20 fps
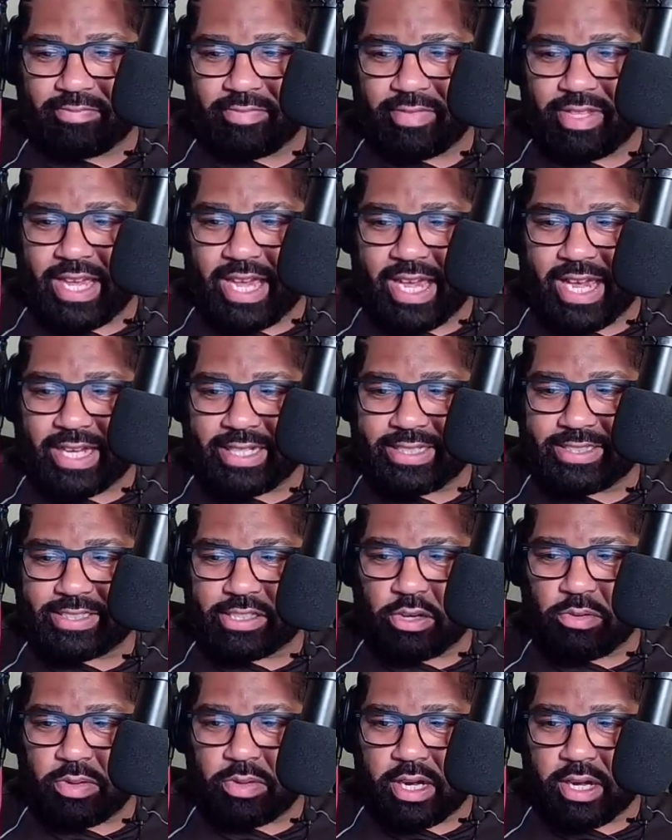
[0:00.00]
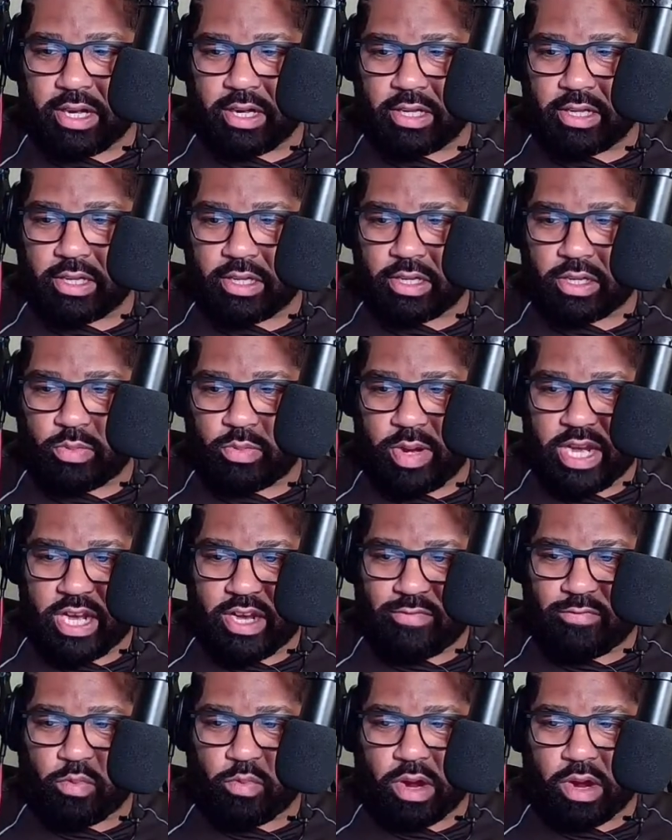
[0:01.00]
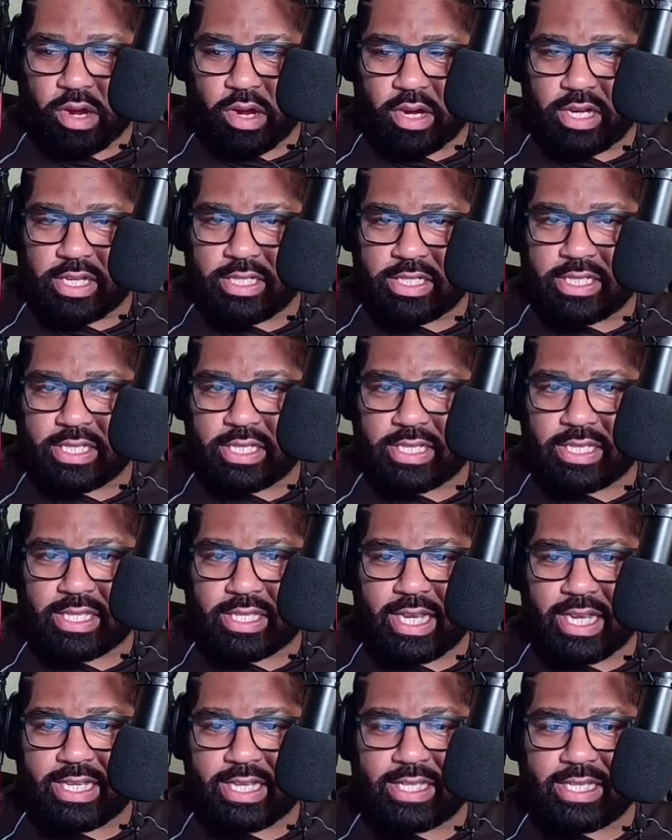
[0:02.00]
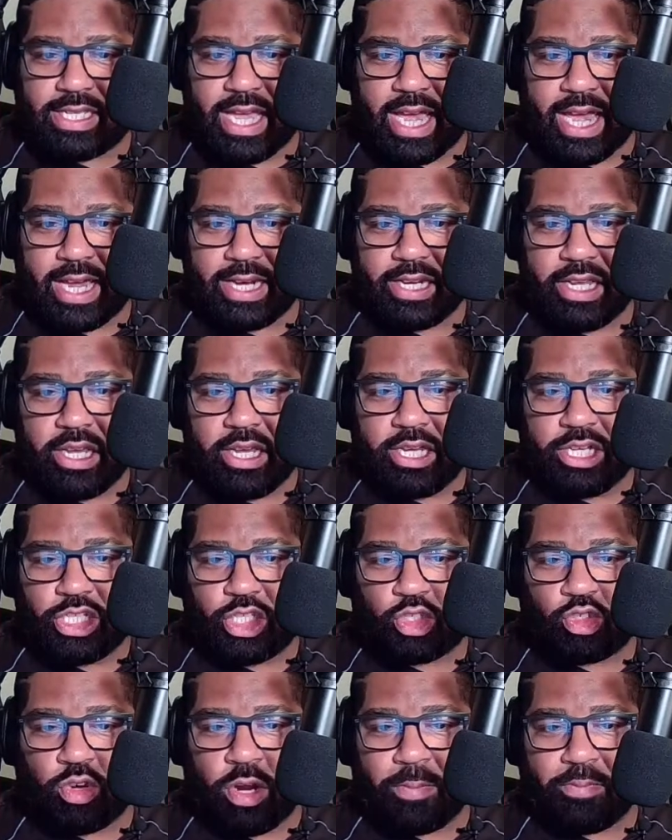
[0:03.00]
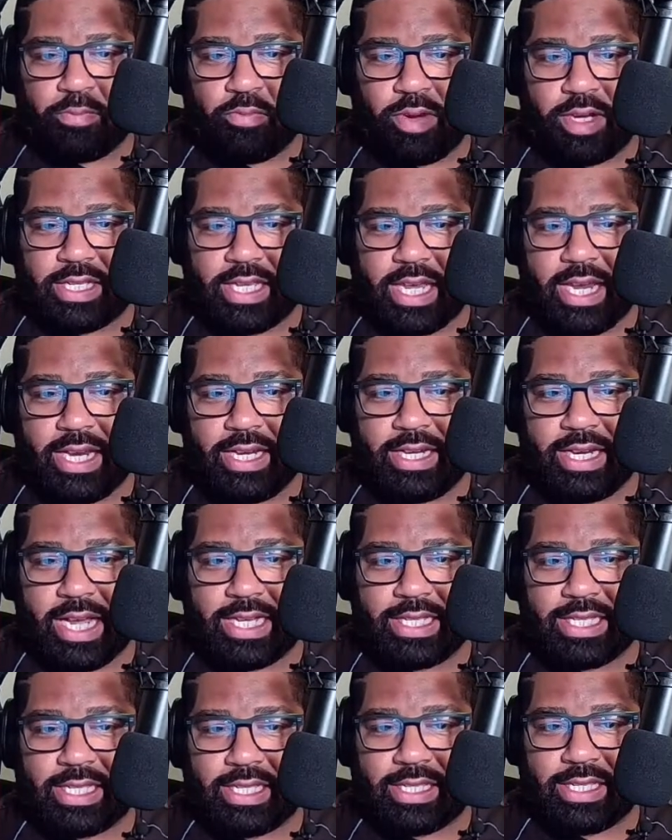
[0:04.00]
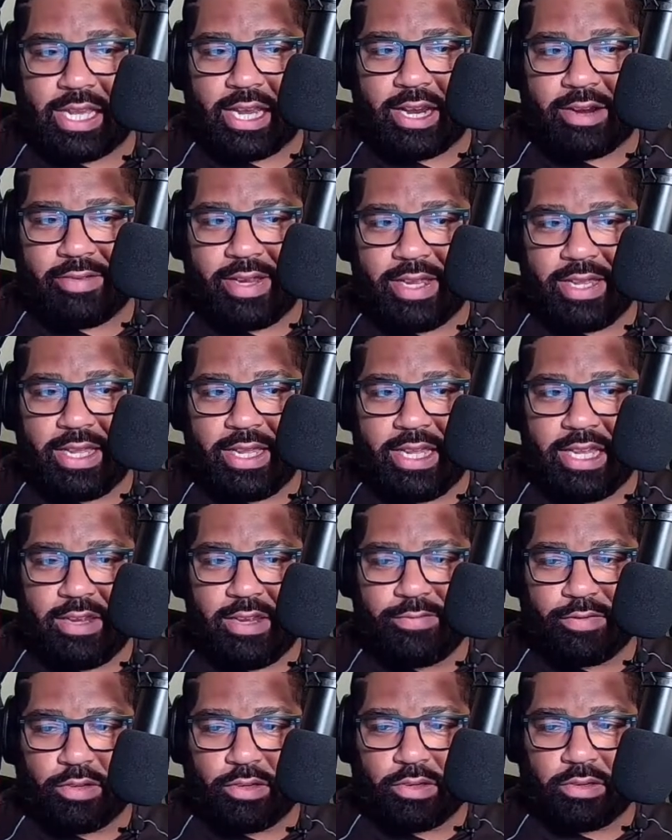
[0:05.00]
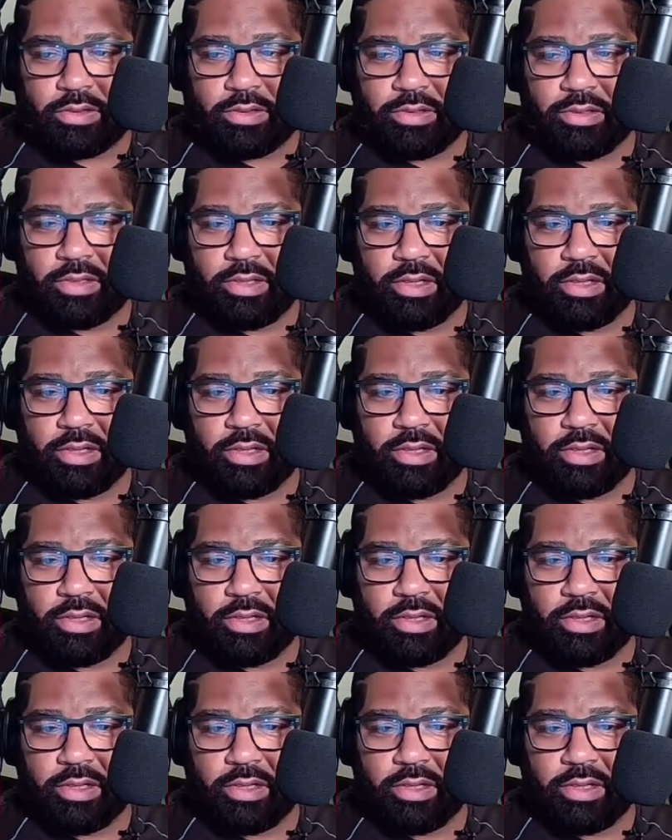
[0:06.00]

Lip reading: Yeah, so Queen of Wands says that Trump was a necessary evil.